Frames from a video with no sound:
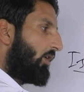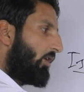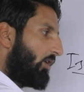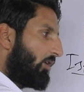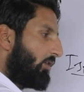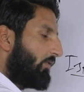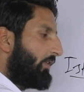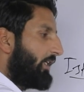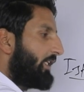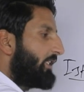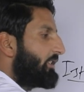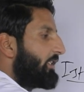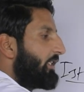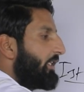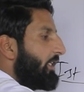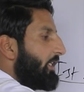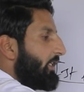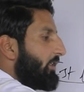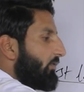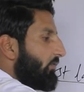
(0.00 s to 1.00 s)
always
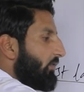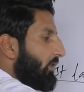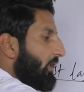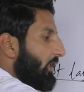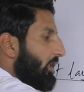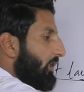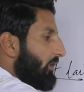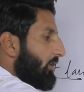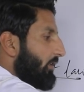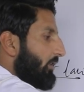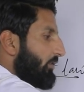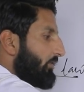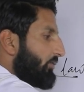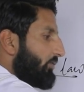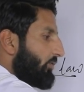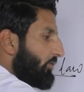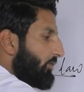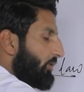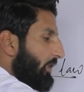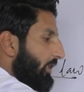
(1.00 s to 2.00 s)
equal
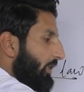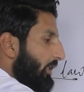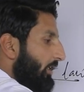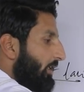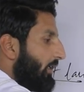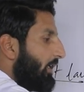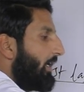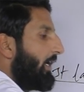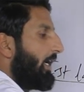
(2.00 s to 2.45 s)
to the